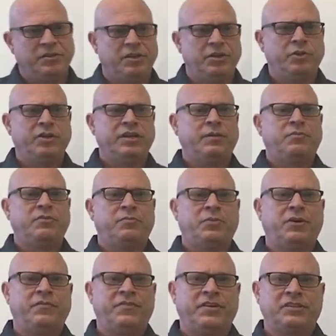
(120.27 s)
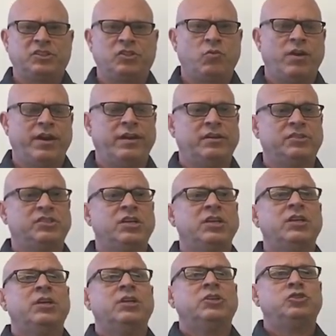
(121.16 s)
then you end up with perfect squares.
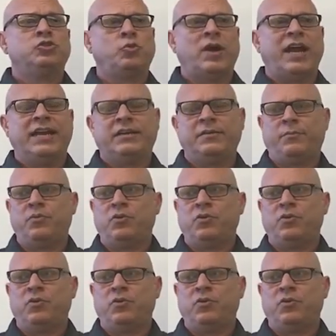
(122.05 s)
Try to